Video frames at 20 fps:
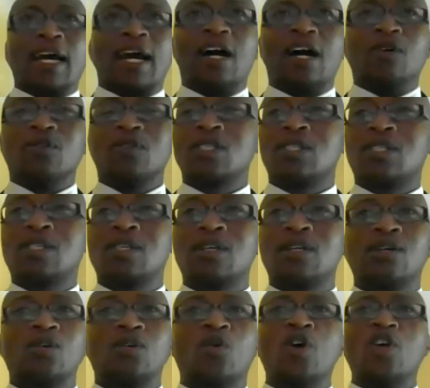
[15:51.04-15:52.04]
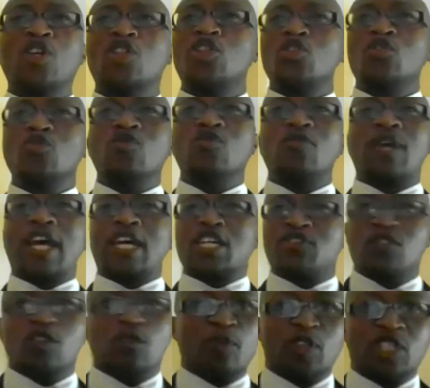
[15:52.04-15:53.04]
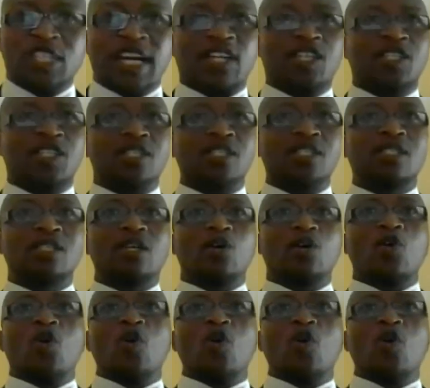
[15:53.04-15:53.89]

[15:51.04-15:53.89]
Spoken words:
accounts, going through cash flow projections,